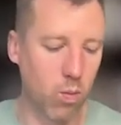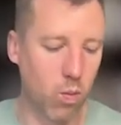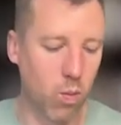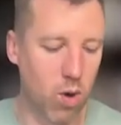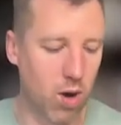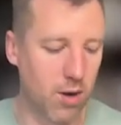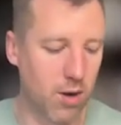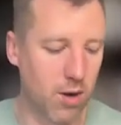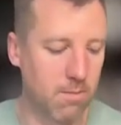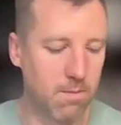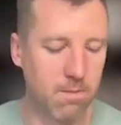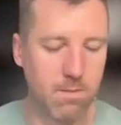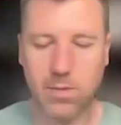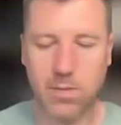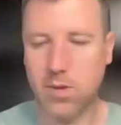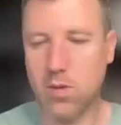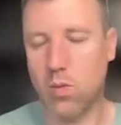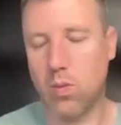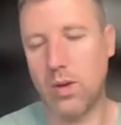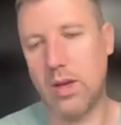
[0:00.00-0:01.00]
one,
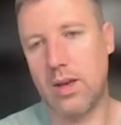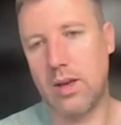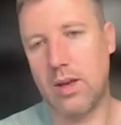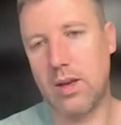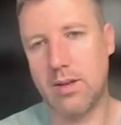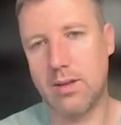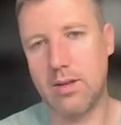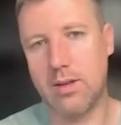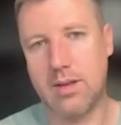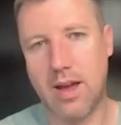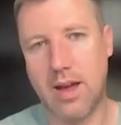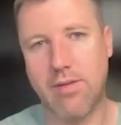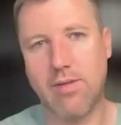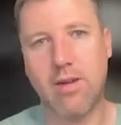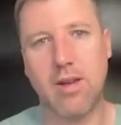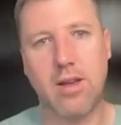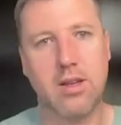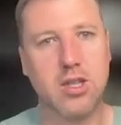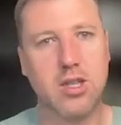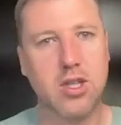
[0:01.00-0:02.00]
we
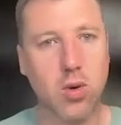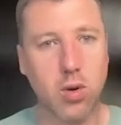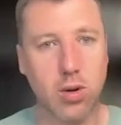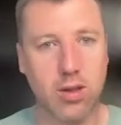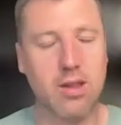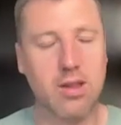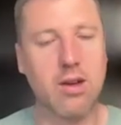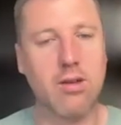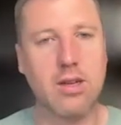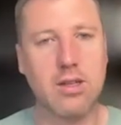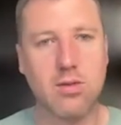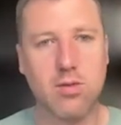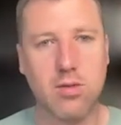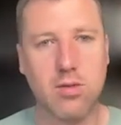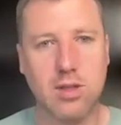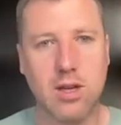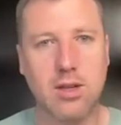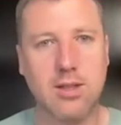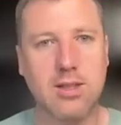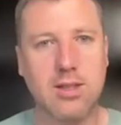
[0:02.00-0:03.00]
definitely ensure that there is
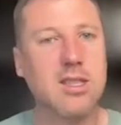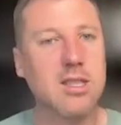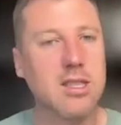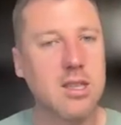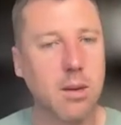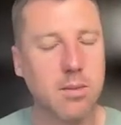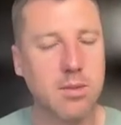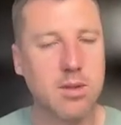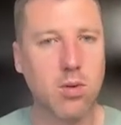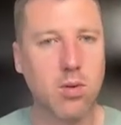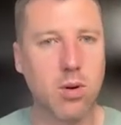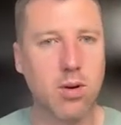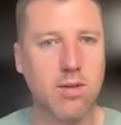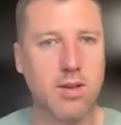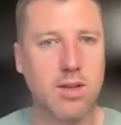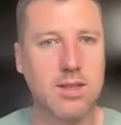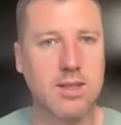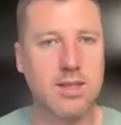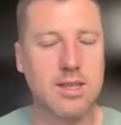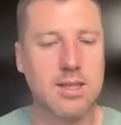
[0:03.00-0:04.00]
results in some sort
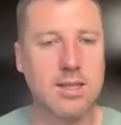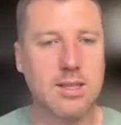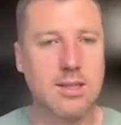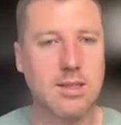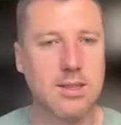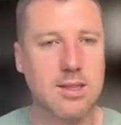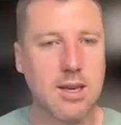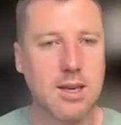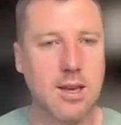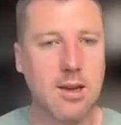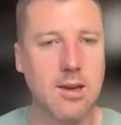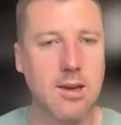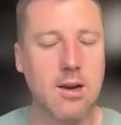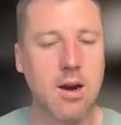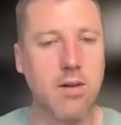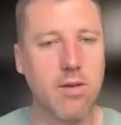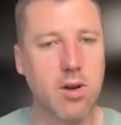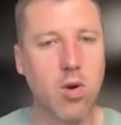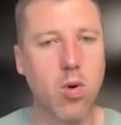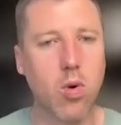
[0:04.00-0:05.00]
of consistency
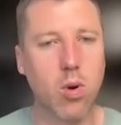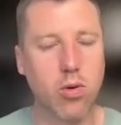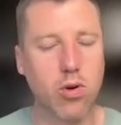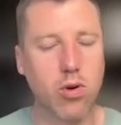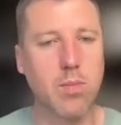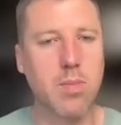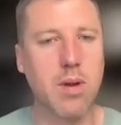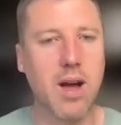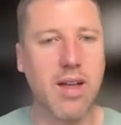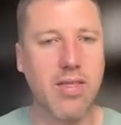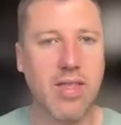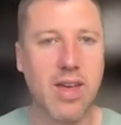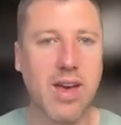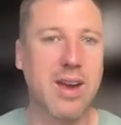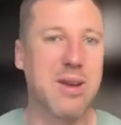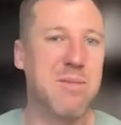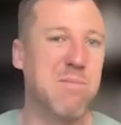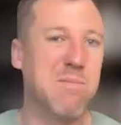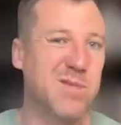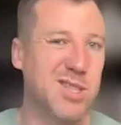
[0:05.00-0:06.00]
of a core group, and
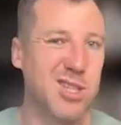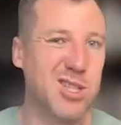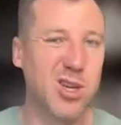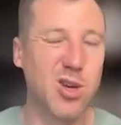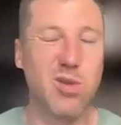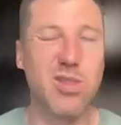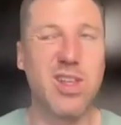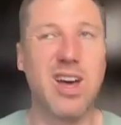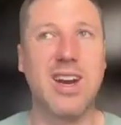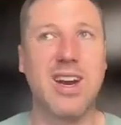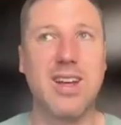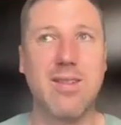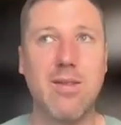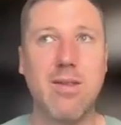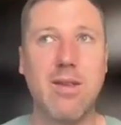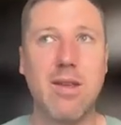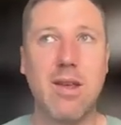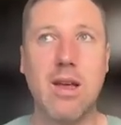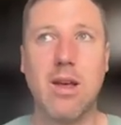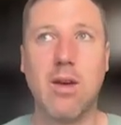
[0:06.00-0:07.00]
then two, that
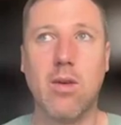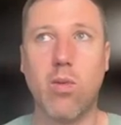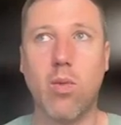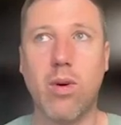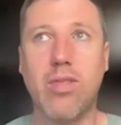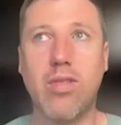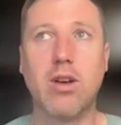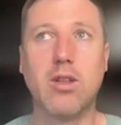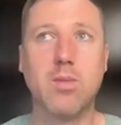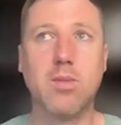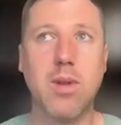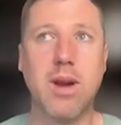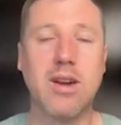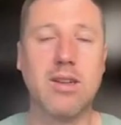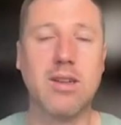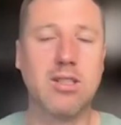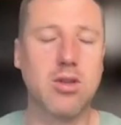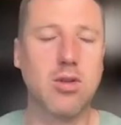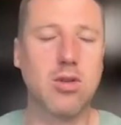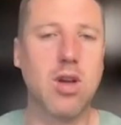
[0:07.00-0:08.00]
when those
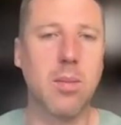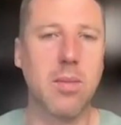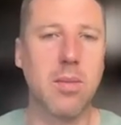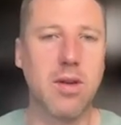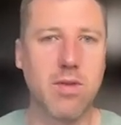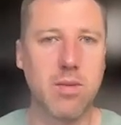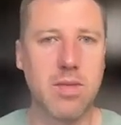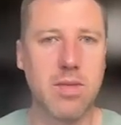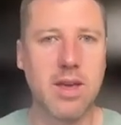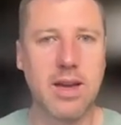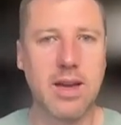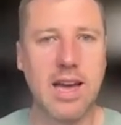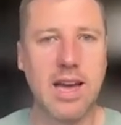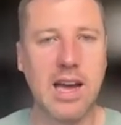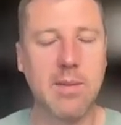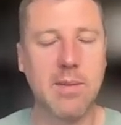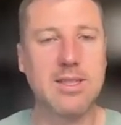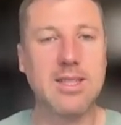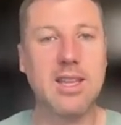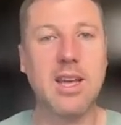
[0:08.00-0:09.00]
players do come in from the
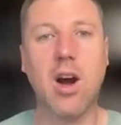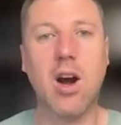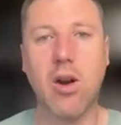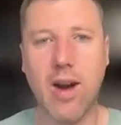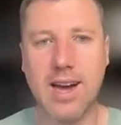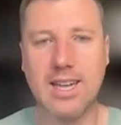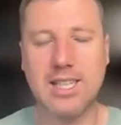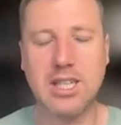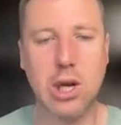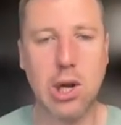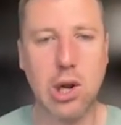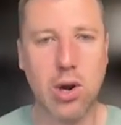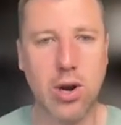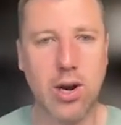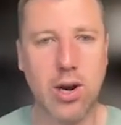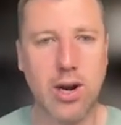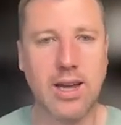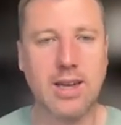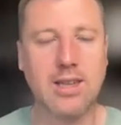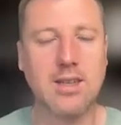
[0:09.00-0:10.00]
academies, they are actually
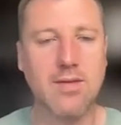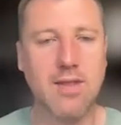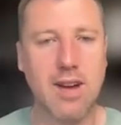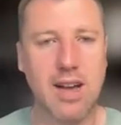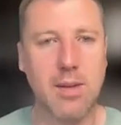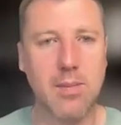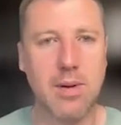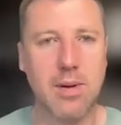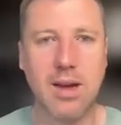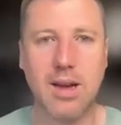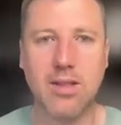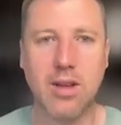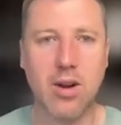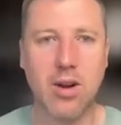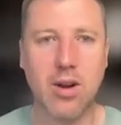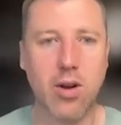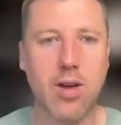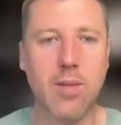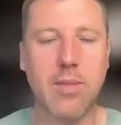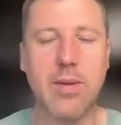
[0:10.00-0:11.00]
learning and developing, and they're
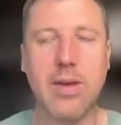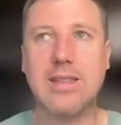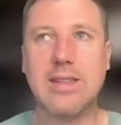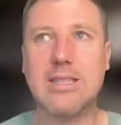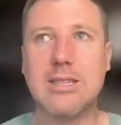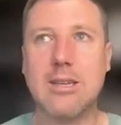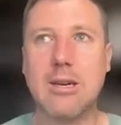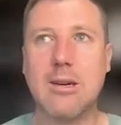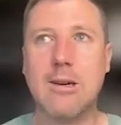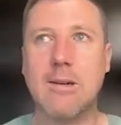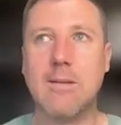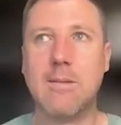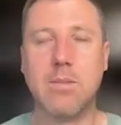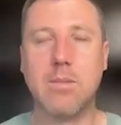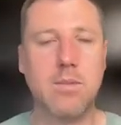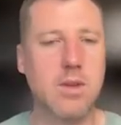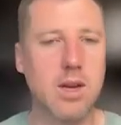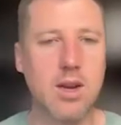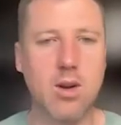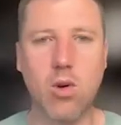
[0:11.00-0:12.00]
not coming into
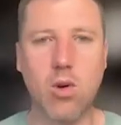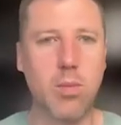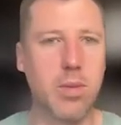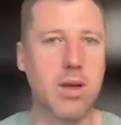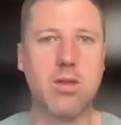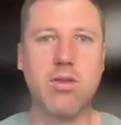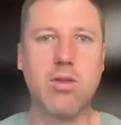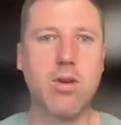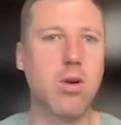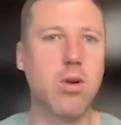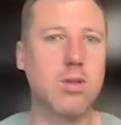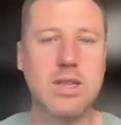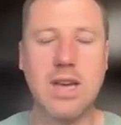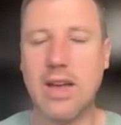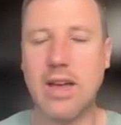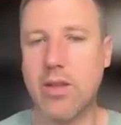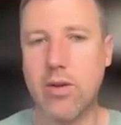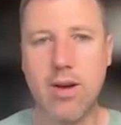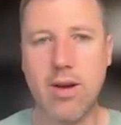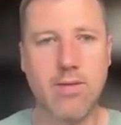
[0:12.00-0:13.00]
it all being thrown
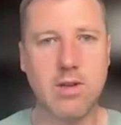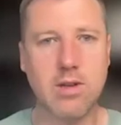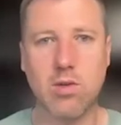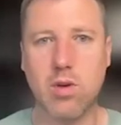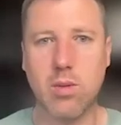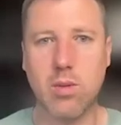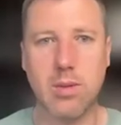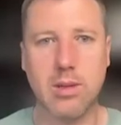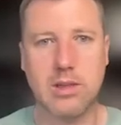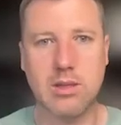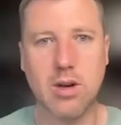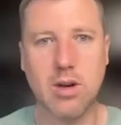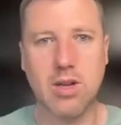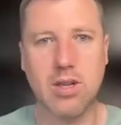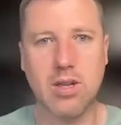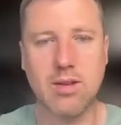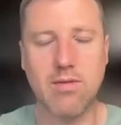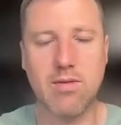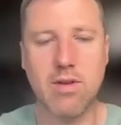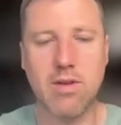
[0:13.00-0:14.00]
together every tournament
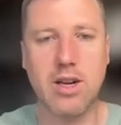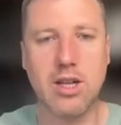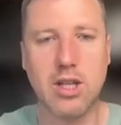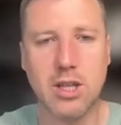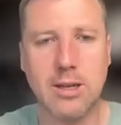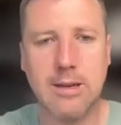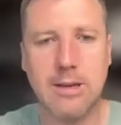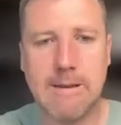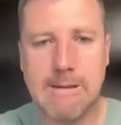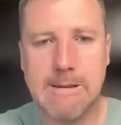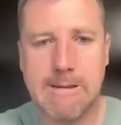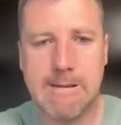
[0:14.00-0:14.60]
starting fresh.